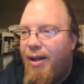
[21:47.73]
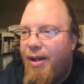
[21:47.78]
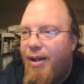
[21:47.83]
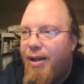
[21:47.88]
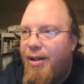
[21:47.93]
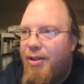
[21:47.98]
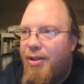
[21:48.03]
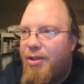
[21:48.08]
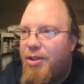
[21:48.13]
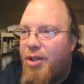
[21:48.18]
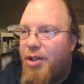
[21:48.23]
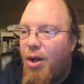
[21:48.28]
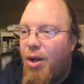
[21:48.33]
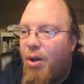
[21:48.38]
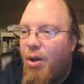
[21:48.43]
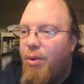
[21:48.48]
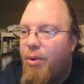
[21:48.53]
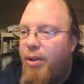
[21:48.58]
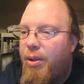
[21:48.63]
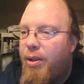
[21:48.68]
Uh,
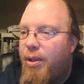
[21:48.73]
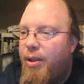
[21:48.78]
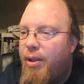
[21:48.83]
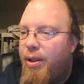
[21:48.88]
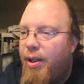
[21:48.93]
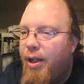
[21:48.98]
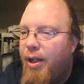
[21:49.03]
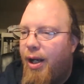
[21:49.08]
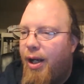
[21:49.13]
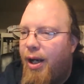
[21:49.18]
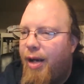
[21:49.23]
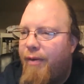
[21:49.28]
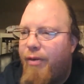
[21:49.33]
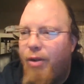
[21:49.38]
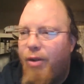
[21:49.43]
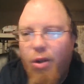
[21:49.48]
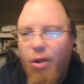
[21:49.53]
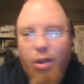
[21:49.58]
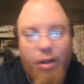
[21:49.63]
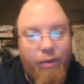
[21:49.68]
so, uh,
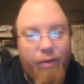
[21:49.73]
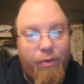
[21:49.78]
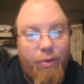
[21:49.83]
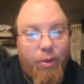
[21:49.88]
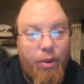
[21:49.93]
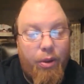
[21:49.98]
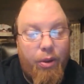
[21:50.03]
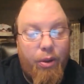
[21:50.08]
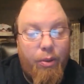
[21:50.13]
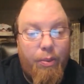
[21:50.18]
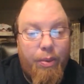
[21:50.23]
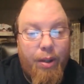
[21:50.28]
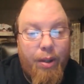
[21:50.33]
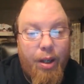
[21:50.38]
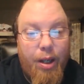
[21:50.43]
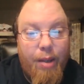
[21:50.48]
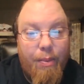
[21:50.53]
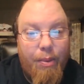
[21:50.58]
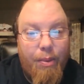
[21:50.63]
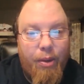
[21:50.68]
if you're looking for a new
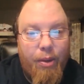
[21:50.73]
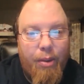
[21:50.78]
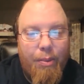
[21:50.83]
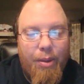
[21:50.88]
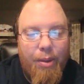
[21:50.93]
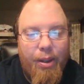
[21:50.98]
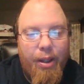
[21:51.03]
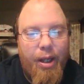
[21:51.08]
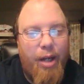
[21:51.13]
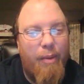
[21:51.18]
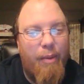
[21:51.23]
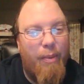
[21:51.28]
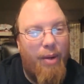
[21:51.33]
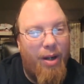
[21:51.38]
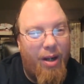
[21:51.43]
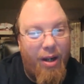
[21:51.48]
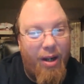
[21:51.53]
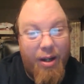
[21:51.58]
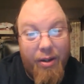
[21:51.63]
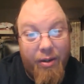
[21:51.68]
uh, Pokemon game
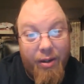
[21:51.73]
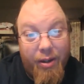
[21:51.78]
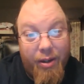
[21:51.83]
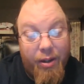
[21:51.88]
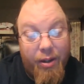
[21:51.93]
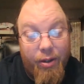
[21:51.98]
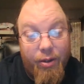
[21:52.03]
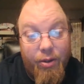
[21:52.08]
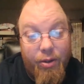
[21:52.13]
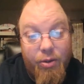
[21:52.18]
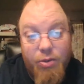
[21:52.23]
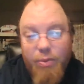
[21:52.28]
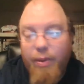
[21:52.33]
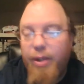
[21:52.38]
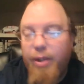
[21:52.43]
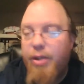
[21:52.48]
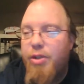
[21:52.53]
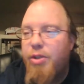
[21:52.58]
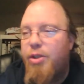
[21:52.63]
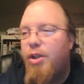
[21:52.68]
on your Nintendo
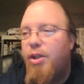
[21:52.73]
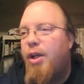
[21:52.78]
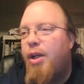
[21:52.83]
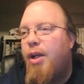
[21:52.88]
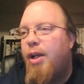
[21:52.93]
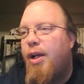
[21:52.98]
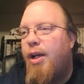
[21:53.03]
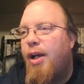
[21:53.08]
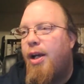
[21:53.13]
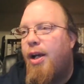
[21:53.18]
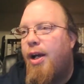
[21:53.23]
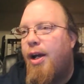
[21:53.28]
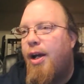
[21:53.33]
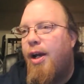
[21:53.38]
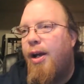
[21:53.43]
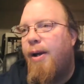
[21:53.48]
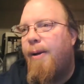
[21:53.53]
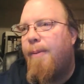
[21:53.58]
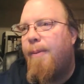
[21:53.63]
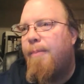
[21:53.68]
Switch,
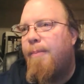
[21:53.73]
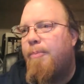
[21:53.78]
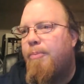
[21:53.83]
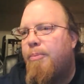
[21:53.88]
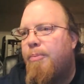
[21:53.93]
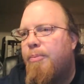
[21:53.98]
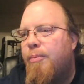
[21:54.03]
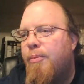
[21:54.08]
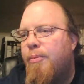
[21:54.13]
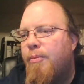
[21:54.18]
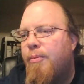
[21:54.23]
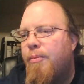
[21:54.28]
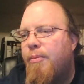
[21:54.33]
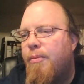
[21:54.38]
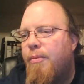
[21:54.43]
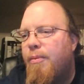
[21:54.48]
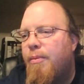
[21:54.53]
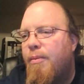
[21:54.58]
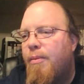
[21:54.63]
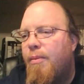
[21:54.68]
um,
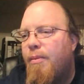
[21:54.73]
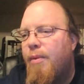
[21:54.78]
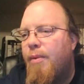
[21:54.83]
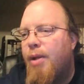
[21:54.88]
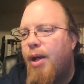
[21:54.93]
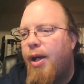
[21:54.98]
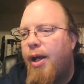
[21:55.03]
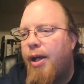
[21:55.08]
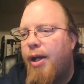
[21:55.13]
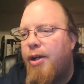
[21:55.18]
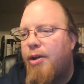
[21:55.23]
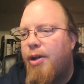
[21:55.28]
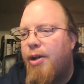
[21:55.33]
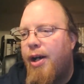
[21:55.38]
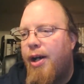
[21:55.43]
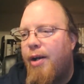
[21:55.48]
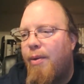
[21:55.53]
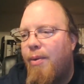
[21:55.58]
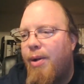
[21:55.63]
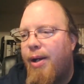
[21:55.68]
and you
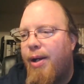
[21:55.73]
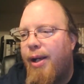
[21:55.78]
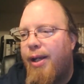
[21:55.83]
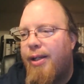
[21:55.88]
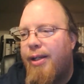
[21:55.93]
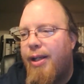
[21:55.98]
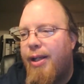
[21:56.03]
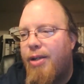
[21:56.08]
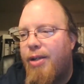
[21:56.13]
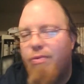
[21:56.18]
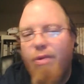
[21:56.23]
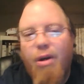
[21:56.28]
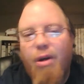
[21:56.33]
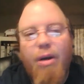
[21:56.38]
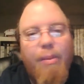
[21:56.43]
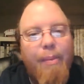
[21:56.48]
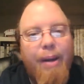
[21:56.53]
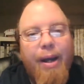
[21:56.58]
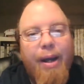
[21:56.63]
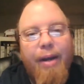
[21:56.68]
kind of want to get that
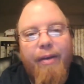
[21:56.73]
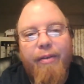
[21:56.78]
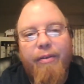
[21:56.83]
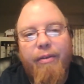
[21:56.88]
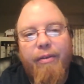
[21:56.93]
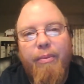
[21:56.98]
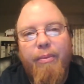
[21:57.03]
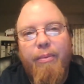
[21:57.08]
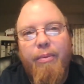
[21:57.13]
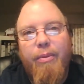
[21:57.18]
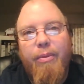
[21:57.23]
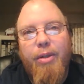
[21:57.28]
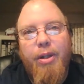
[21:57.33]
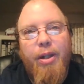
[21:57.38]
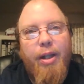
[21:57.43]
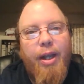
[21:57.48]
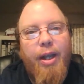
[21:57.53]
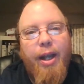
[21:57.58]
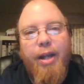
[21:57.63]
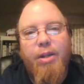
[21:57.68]
drawback from to
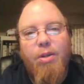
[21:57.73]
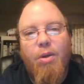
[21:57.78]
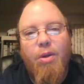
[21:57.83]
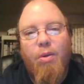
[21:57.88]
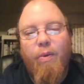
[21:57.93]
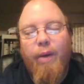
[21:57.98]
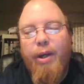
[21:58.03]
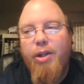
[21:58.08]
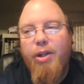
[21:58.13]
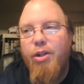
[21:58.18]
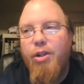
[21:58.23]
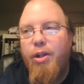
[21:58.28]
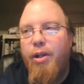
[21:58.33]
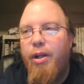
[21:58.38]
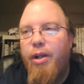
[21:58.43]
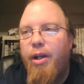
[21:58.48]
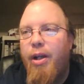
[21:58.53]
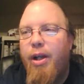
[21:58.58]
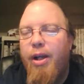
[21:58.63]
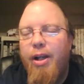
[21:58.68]
the Kanto
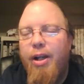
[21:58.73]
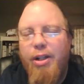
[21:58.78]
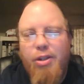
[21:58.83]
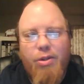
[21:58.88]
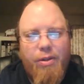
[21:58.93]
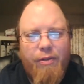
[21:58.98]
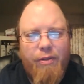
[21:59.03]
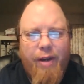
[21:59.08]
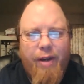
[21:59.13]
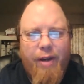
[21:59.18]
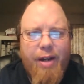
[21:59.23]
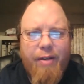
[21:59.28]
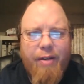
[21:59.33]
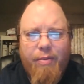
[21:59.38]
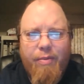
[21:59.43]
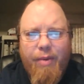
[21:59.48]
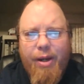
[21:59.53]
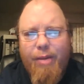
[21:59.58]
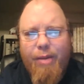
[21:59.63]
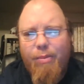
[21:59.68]
region because you're a fan
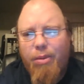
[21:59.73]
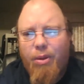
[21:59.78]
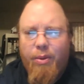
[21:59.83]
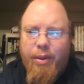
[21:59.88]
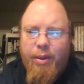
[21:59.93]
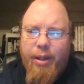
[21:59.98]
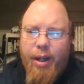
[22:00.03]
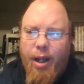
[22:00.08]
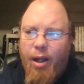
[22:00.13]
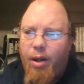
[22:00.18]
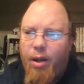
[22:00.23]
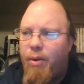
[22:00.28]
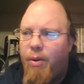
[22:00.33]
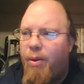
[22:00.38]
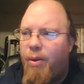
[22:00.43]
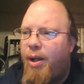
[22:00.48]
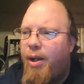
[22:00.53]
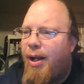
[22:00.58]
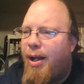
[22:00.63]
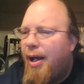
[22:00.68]
of red, blue, and
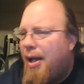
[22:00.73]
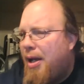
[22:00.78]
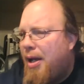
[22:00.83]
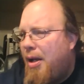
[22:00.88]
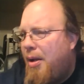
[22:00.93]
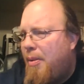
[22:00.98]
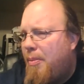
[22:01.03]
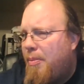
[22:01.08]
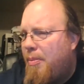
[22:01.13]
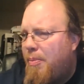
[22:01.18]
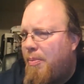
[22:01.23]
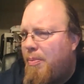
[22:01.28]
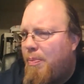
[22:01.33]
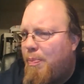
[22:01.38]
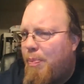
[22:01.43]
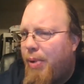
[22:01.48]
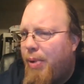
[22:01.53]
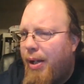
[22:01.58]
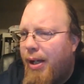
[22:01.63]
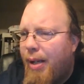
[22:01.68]
yellow,
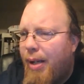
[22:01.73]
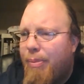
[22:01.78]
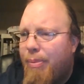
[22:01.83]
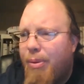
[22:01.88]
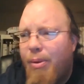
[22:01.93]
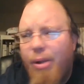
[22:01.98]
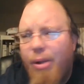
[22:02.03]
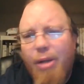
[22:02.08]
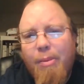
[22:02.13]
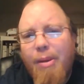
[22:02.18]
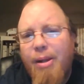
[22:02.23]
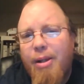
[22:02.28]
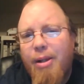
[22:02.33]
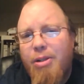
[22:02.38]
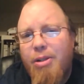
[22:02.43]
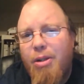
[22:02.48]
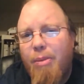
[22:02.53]
pick up Pokemon Let's